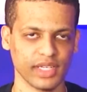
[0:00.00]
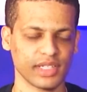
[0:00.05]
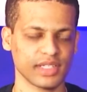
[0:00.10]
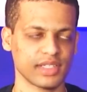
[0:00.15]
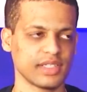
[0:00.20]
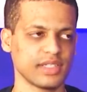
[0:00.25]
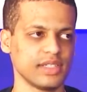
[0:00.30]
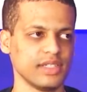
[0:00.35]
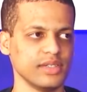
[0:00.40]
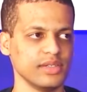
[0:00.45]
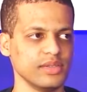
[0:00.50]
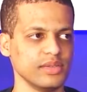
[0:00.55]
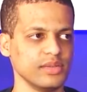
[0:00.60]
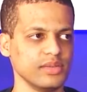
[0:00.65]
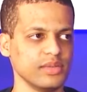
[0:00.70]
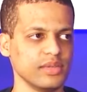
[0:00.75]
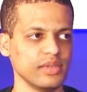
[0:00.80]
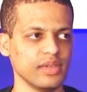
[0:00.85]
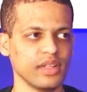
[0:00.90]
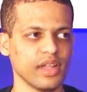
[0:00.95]
links
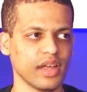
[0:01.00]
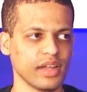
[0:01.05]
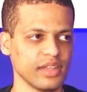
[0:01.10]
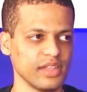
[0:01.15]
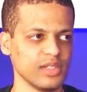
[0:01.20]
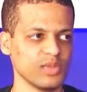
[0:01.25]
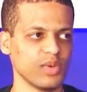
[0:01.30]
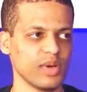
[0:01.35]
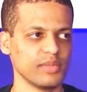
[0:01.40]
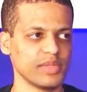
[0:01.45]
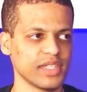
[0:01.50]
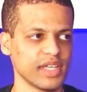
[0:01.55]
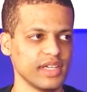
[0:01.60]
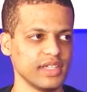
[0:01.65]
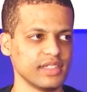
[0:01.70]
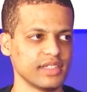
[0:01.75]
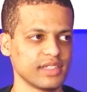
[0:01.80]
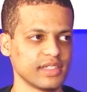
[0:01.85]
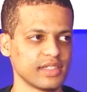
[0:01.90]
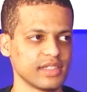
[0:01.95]
to a lot of these
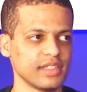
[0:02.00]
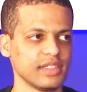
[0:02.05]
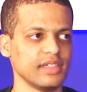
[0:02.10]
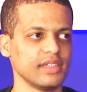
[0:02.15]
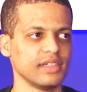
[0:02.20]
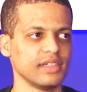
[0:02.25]
websites